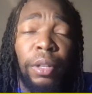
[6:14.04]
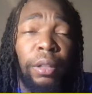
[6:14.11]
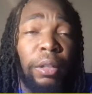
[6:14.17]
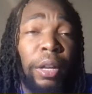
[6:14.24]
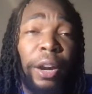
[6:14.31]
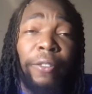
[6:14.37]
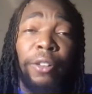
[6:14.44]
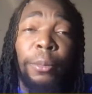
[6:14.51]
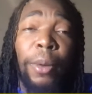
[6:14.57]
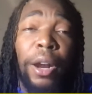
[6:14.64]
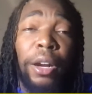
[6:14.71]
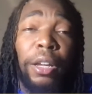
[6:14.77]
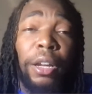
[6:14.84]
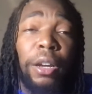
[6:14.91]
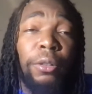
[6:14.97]
Let
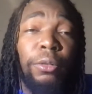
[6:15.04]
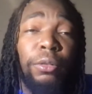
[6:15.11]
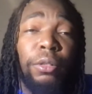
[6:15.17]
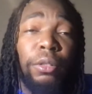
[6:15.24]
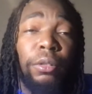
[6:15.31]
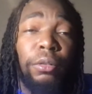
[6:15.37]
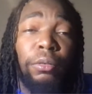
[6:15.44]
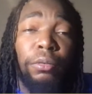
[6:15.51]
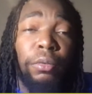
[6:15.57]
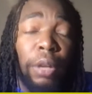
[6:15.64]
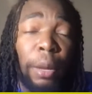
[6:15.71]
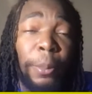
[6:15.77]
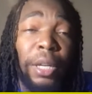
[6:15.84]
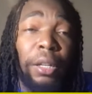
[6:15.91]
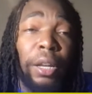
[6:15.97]
everybody else,
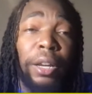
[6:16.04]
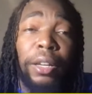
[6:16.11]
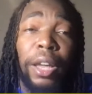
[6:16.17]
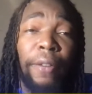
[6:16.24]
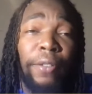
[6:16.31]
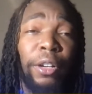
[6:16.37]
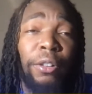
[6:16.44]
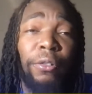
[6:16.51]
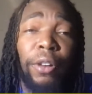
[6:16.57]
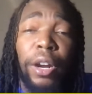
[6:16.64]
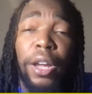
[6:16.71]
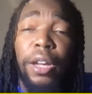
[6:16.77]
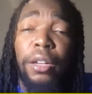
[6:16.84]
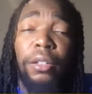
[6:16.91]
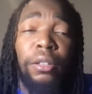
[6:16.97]
let Kevin
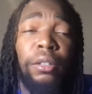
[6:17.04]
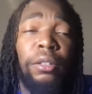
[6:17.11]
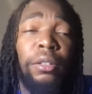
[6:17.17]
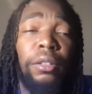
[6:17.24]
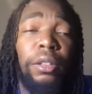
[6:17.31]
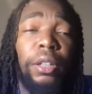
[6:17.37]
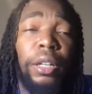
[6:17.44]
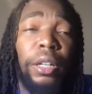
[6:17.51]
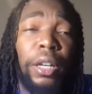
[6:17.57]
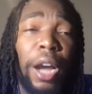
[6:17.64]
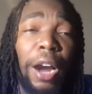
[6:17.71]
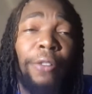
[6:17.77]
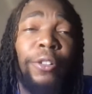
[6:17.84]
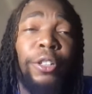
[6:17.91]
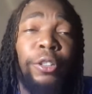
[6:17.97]
Durant and
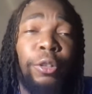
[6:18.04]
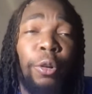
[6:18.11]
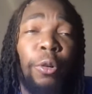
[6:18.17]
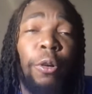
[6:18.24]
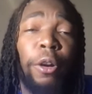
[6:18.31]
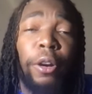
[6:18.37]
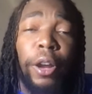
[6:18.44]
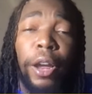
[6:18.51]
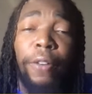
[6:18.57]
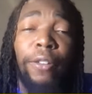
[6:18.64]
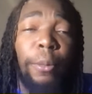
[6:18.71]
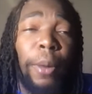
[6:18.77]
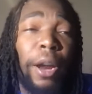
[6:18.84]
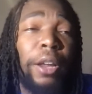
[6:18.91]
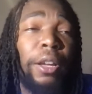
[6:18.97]
Kyrie score.
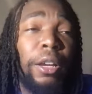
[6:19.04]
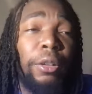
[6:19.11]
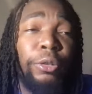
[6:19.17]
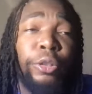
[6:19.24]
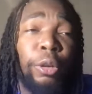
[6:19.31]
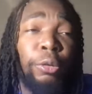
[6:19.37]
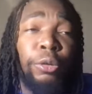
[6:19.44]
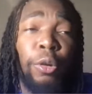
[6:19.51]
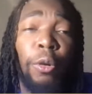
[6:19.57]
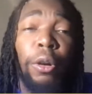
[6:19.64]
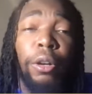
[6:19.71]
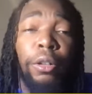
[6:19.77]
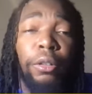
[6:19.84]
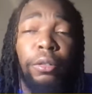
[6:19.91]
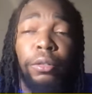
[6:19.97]
Everybody else don't
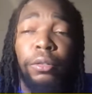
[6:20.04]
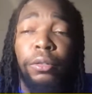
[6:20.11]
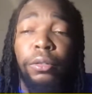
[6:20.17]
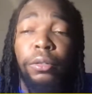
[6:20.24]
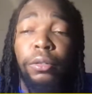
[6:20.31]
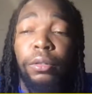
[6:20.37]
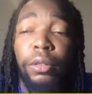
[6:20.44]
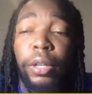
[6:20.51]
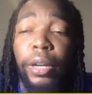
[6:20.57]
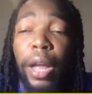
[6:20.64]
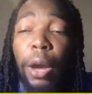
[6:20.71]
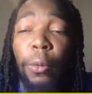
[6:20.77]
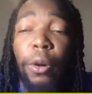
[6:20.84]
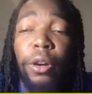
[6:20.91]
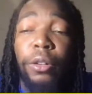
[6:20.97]
score. And
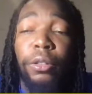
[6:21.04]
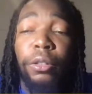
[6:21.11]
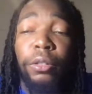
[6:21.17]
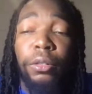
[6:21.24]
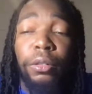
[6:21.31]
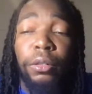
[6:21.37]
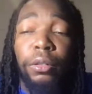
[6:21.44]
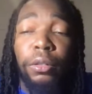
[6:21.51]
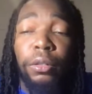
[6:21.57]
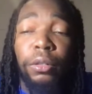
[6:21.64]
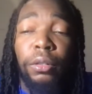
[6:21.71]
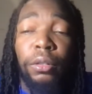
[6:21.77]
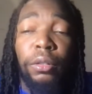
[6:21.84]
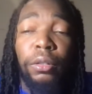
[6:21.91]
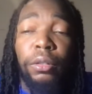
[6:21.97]
that works.
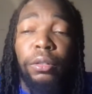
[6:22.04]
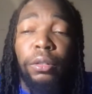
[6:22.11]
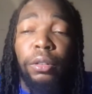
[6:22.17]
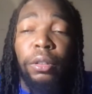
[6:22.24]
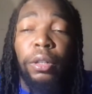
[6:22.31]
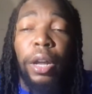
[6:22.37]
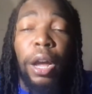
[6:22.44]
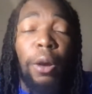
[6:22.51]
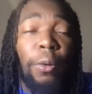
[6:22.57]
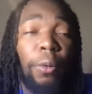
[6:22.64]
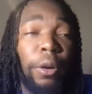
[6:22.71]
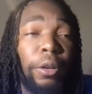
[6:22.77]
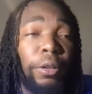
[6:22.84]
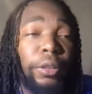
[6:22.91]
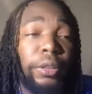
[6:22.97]
That
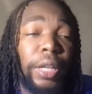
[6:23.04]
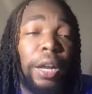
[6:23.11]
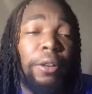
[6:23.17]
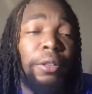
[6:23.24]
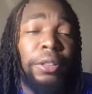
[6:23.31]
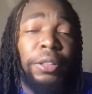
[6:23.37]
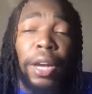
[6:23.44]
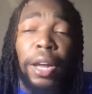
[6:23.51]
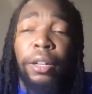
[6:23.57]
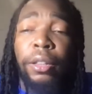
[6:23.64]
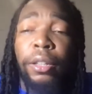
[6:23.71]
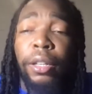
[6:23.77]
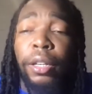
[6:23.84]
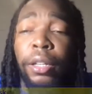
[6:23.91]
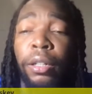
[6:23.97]
works. Shout out to
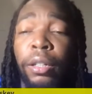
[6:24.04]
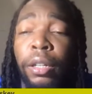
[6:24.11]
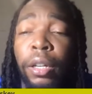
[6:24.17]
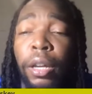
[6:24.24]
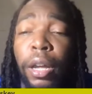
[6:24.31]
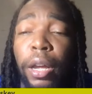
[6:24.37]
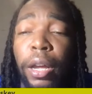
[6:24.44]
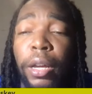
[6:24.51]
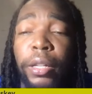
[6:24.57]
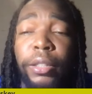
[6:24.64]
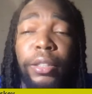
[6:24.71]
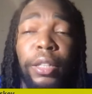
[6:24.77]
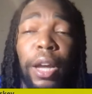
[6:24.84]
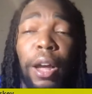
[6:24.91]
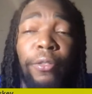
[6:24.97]
Jonathan and
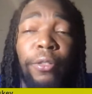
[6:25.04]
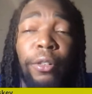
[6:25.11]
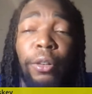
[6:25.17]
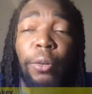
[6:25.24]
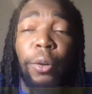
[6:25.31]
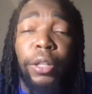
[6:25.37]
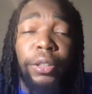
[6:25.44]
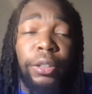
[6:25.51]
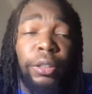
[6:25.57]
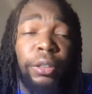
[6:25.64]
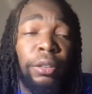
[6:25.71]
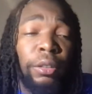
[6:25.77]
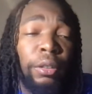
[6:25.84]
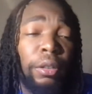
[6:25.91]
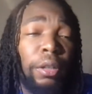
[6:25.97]
Scott for the
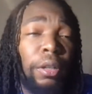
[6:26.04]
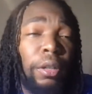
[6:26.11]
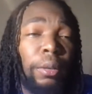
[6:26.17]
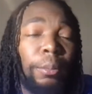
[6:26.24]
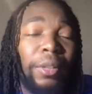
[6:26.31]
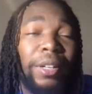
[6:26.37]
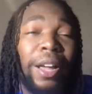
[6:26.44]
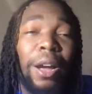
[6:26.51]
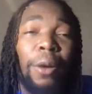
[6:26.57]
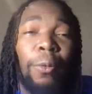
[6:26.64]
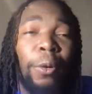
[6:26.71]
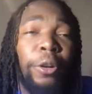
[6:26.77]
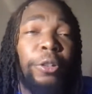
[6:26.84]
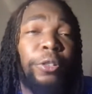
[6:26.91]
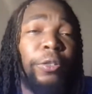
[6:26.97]
questions. But that
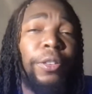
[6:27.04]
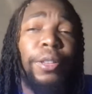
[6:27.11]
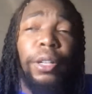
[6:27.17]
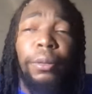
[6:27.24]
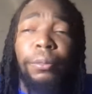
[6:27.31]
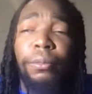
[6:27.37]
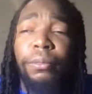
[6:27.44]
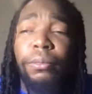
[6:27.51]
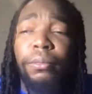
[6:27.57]
works for them.